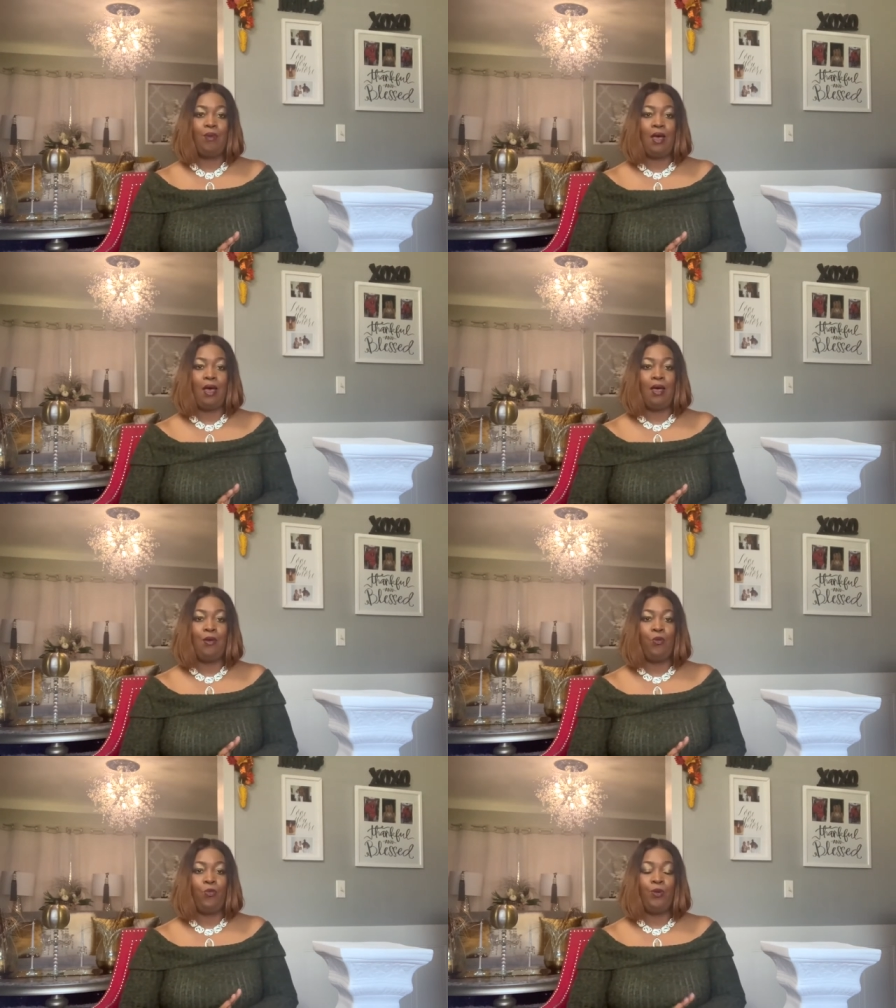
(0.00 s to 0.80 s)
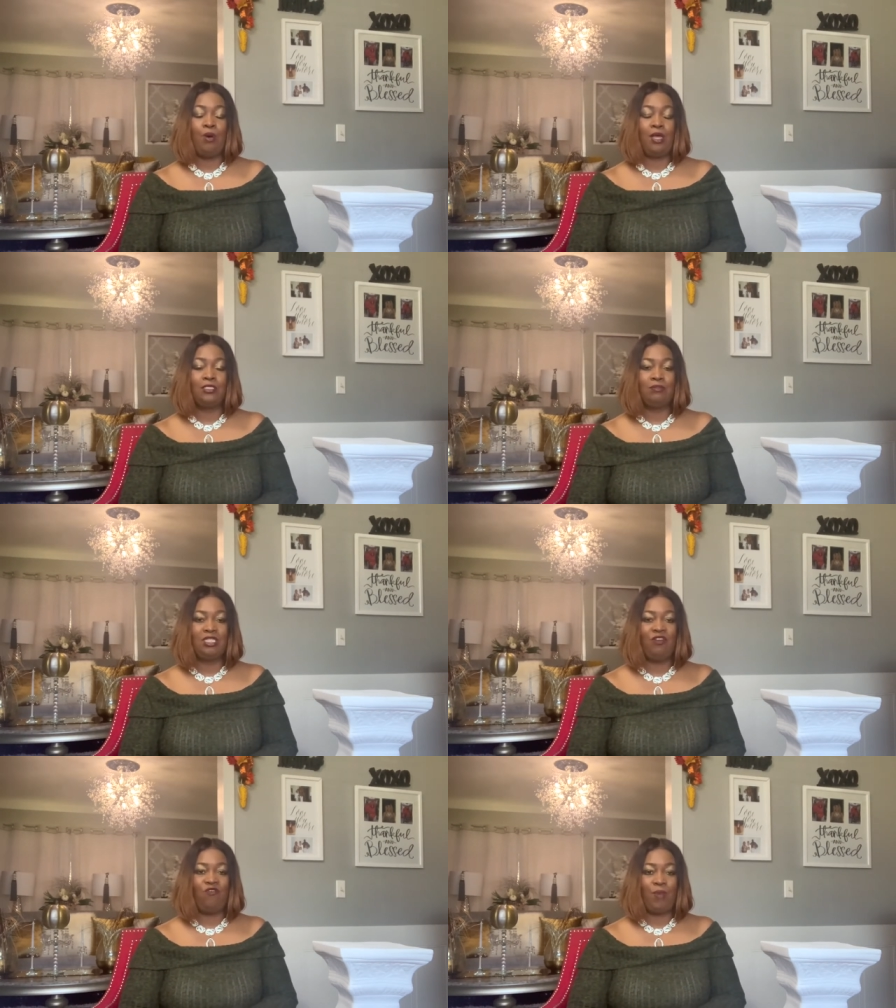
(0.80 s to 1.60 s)
Uh, we bought some
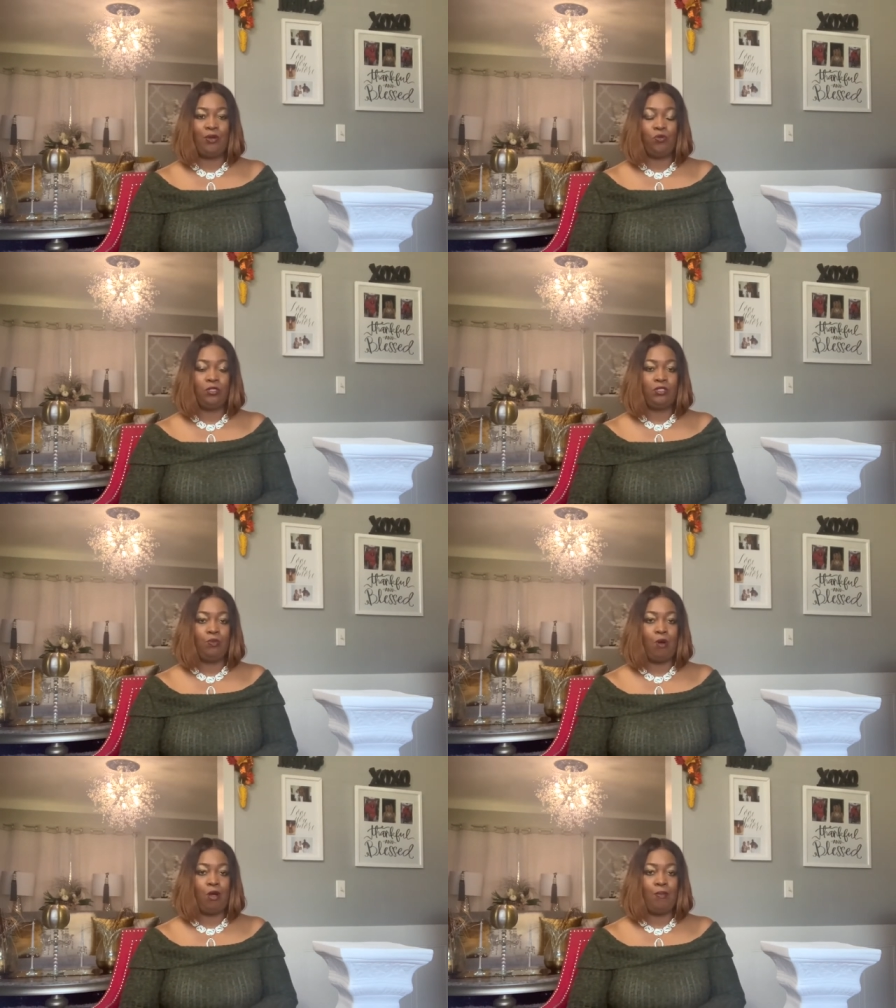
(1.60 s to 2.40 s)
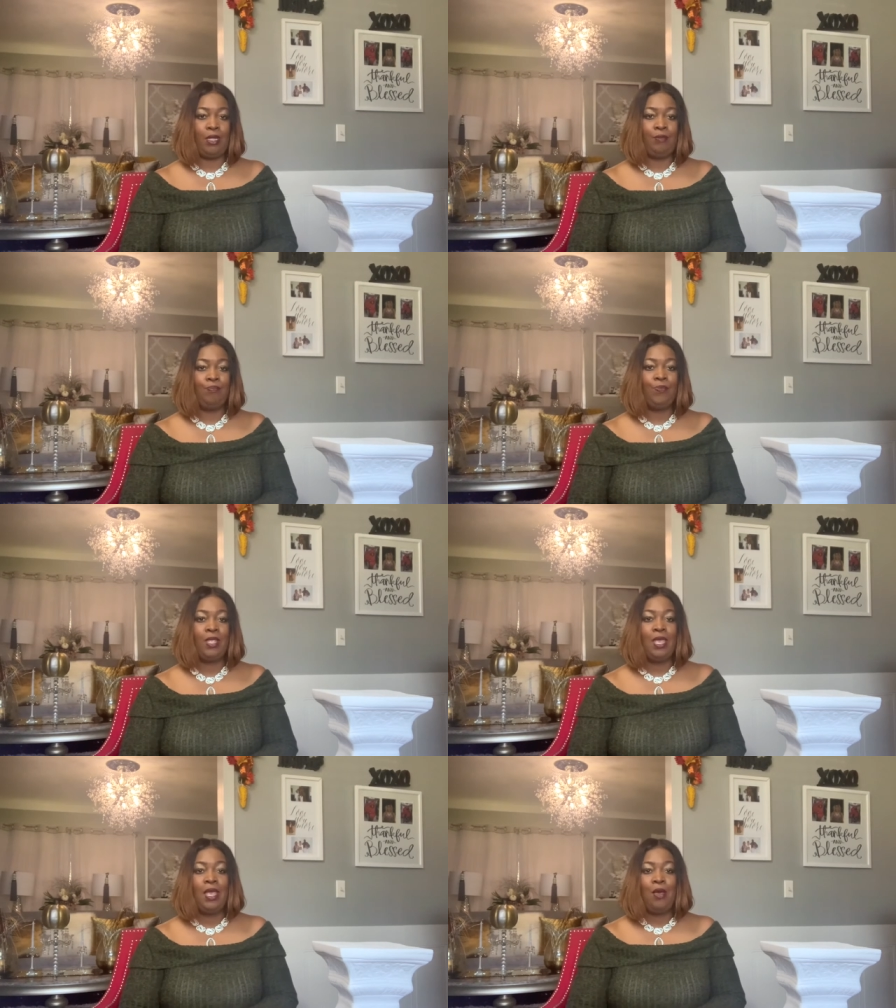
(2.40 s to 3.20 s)
stuff for my daughter's apartment,
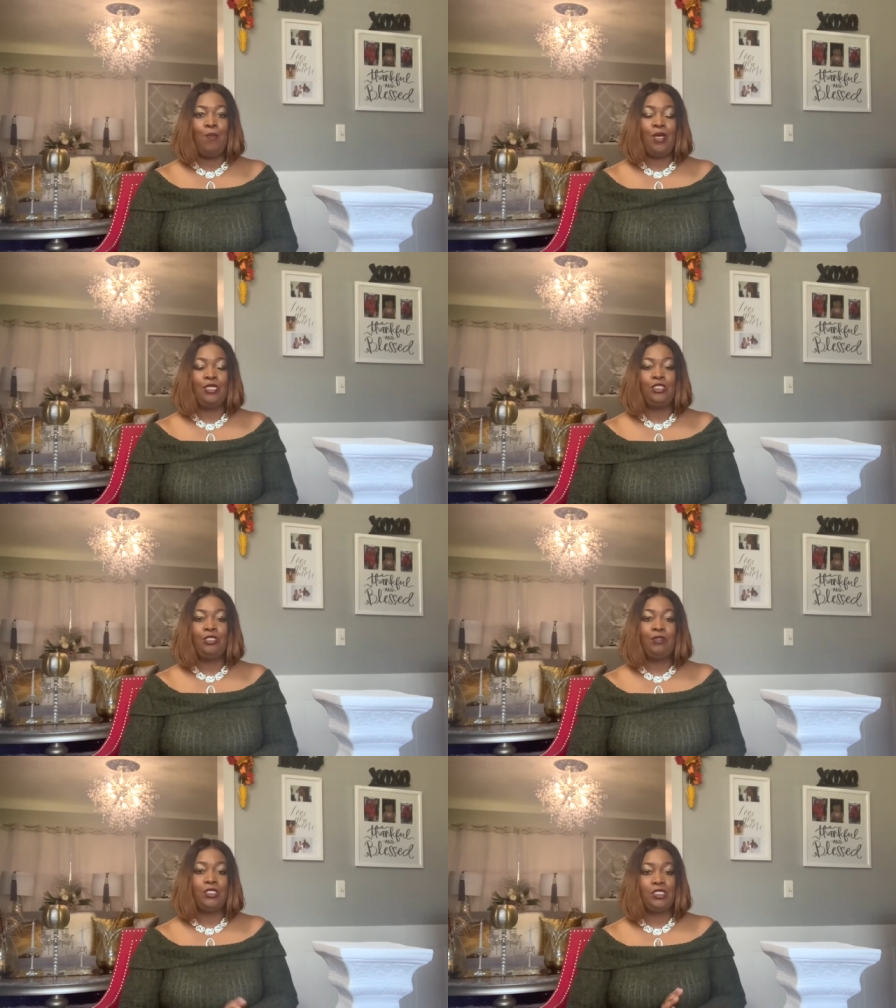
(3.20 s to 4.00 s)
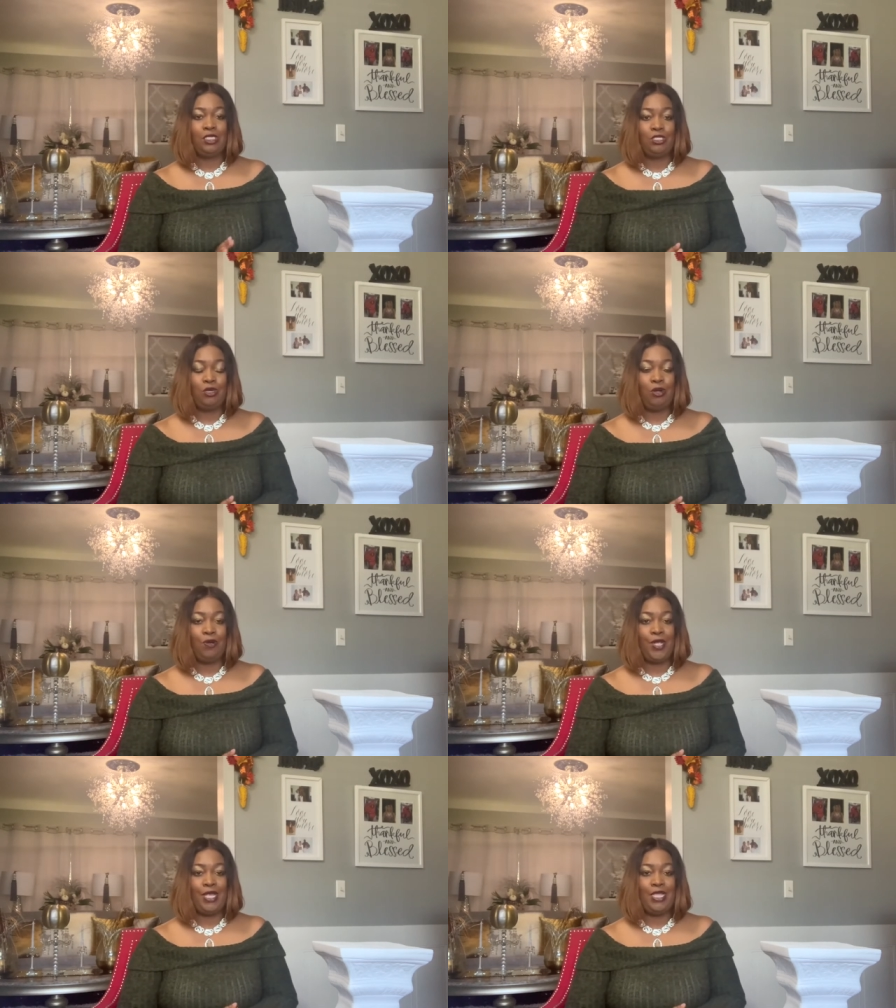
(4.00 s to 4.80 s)
but she was in such a
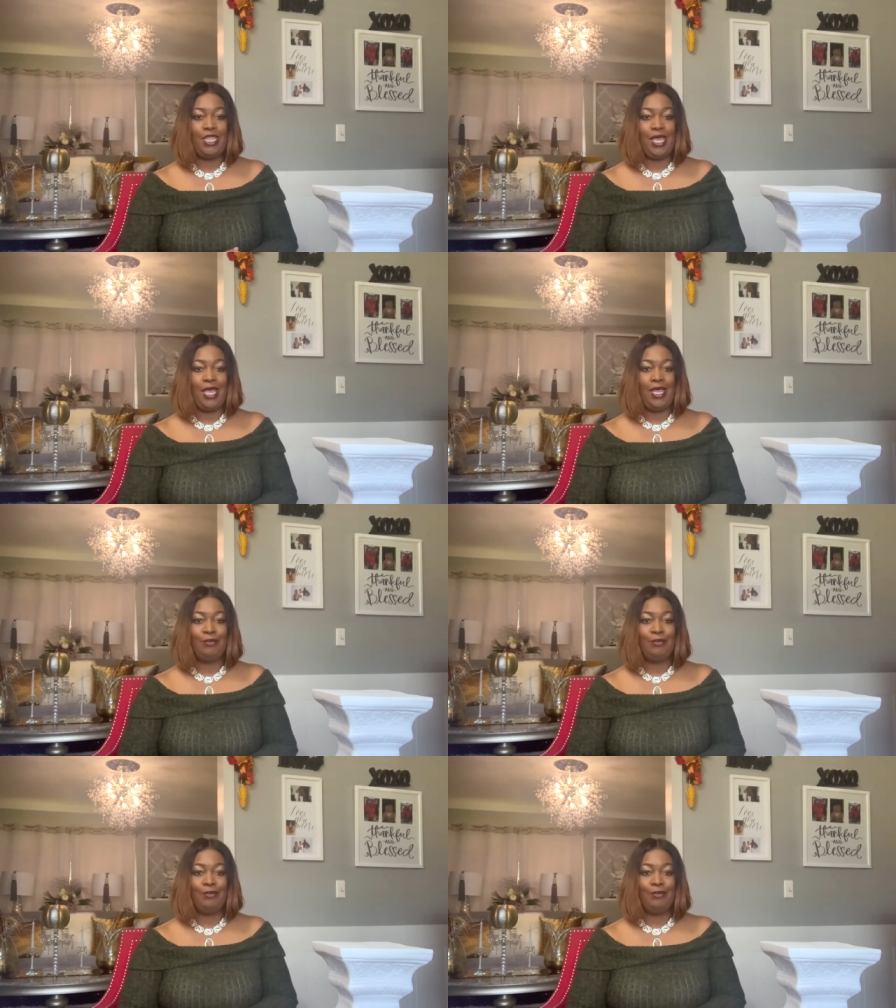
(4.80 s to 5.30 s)
hurry that